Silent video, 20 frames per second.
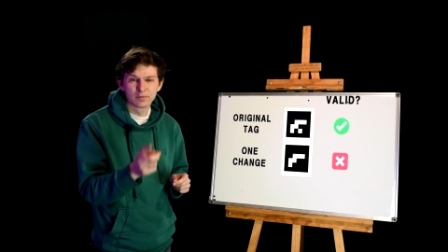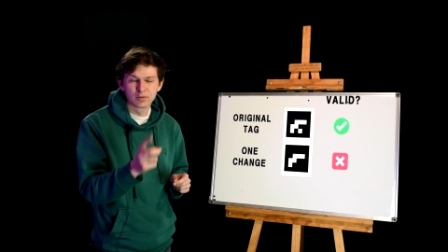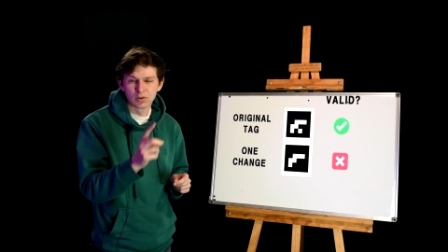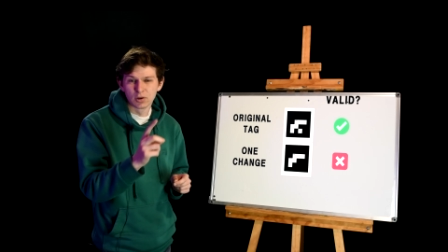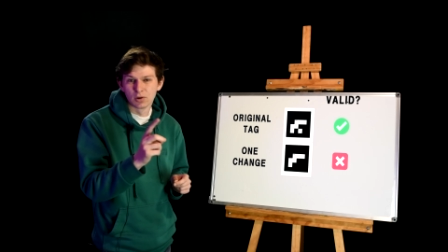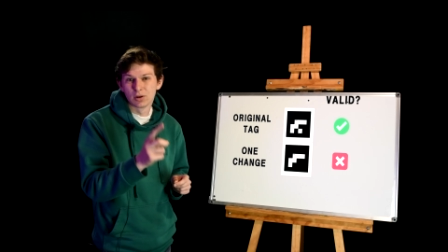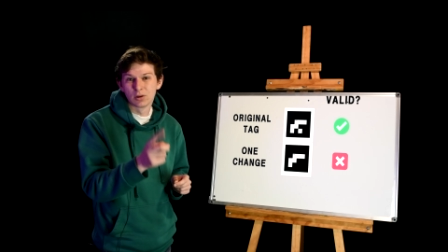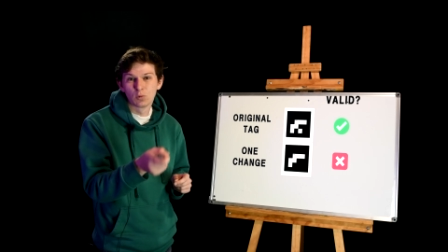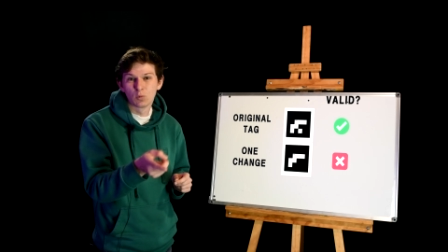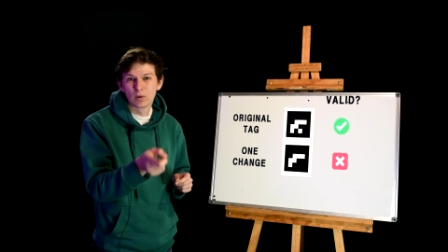
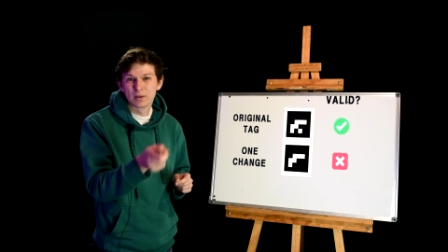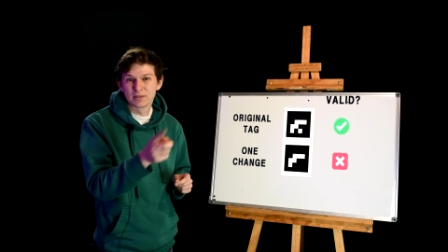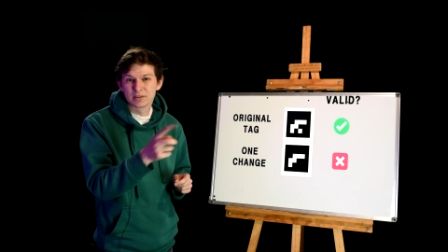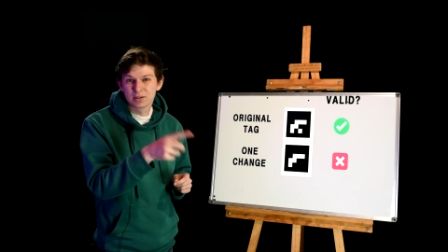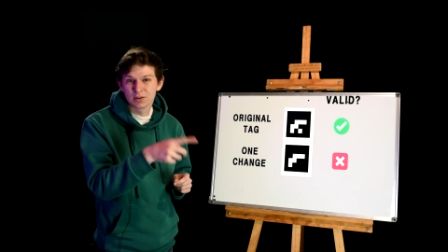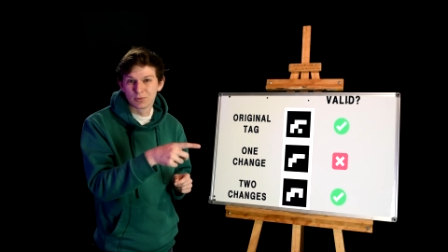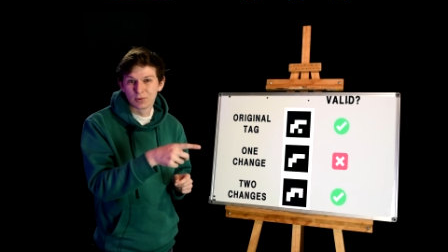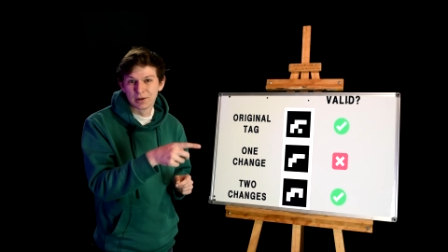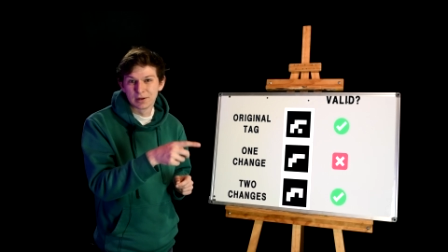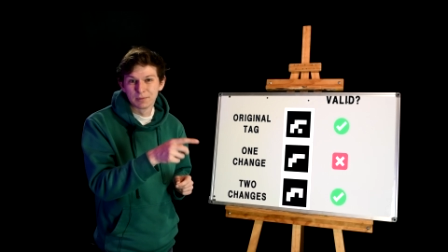turning one
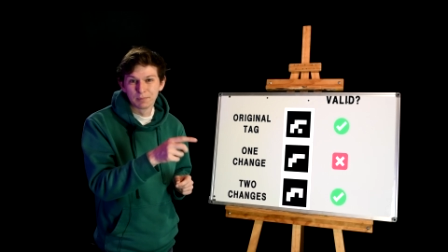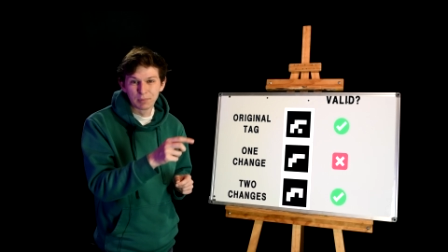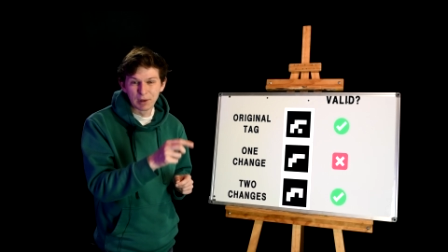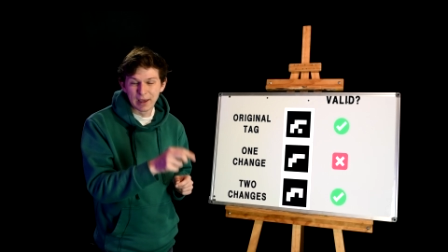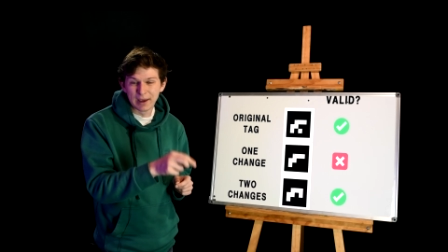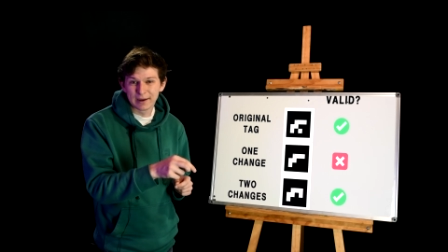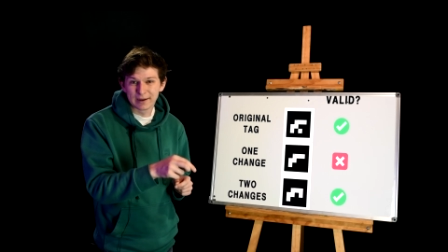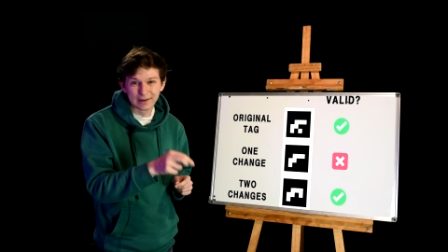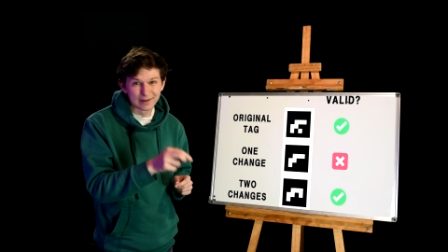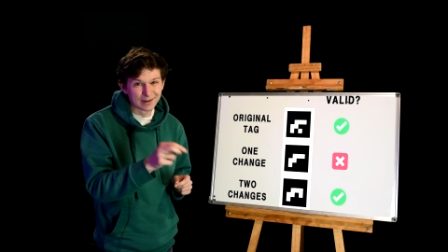square to
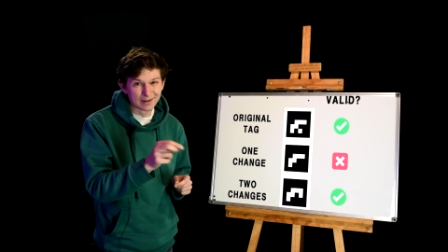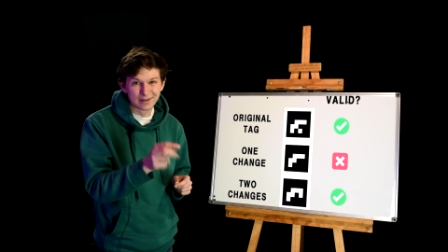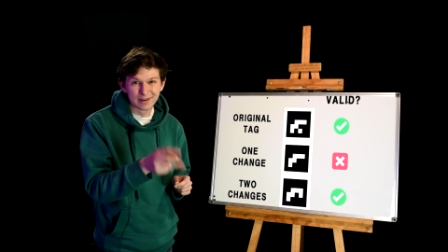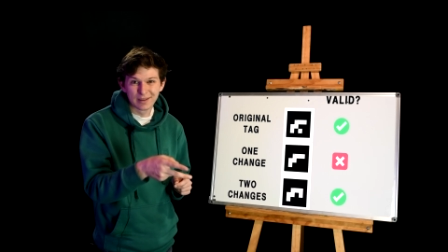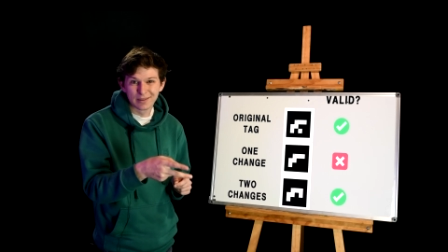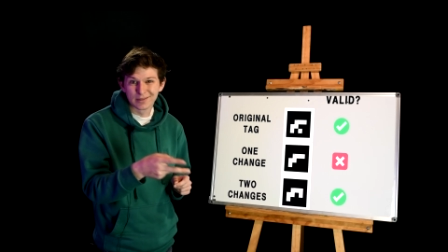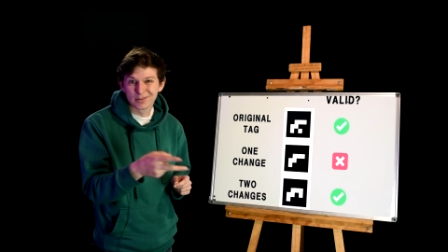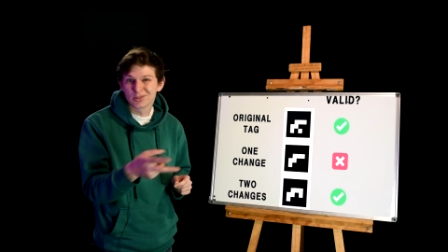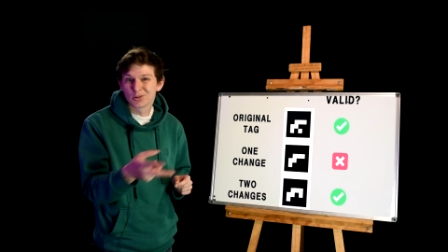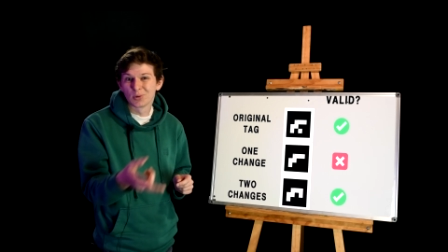black and
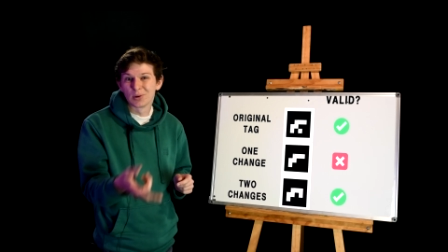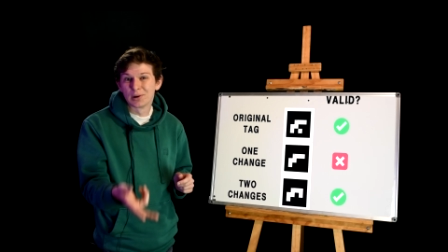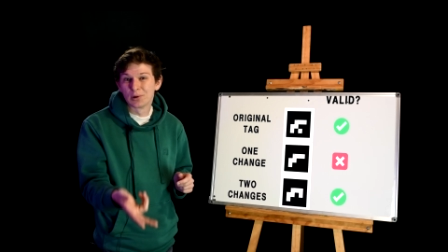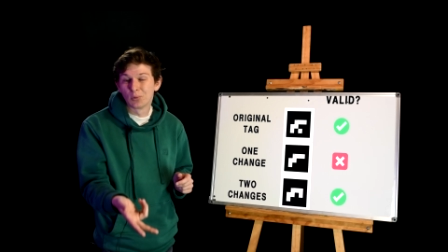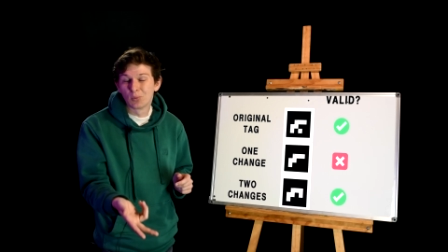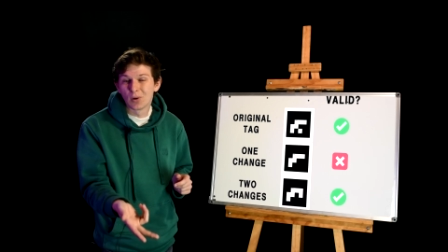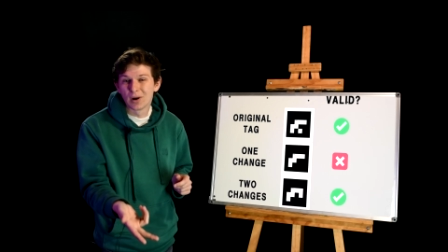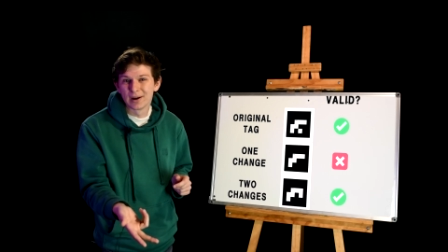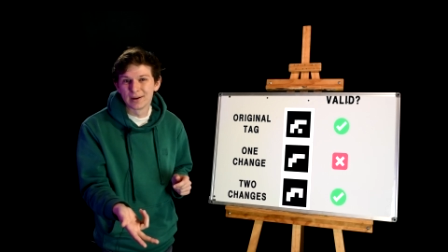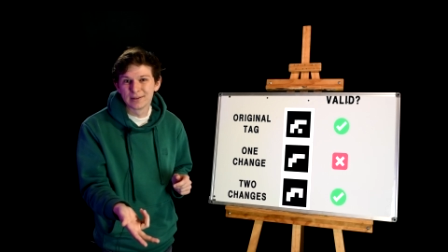another square to
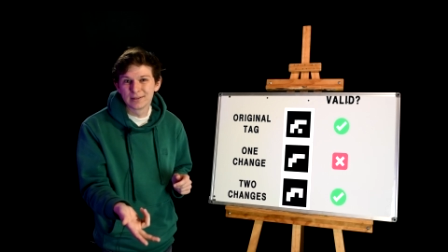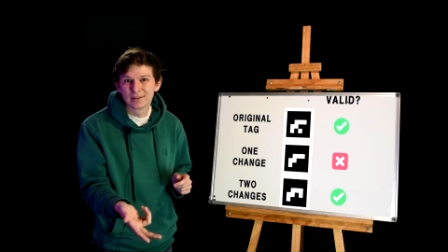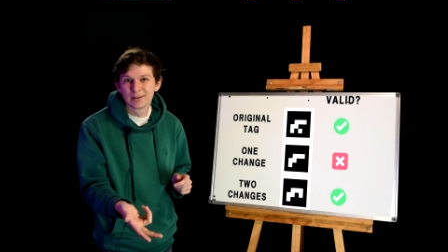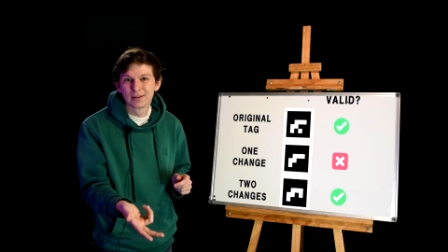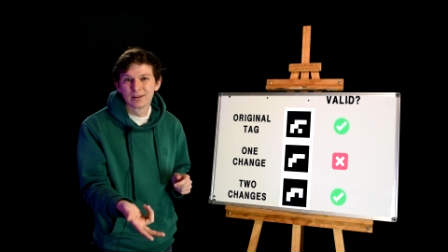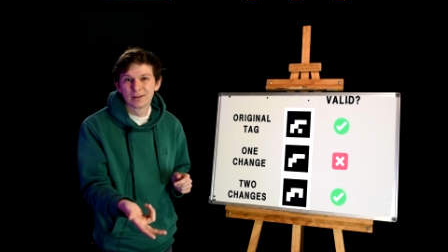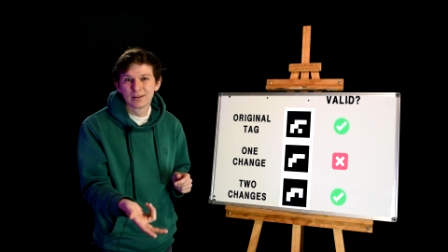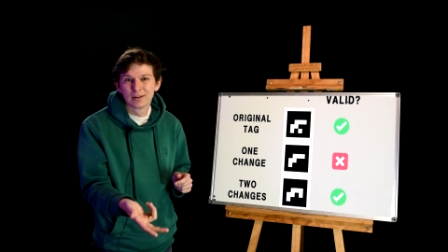white,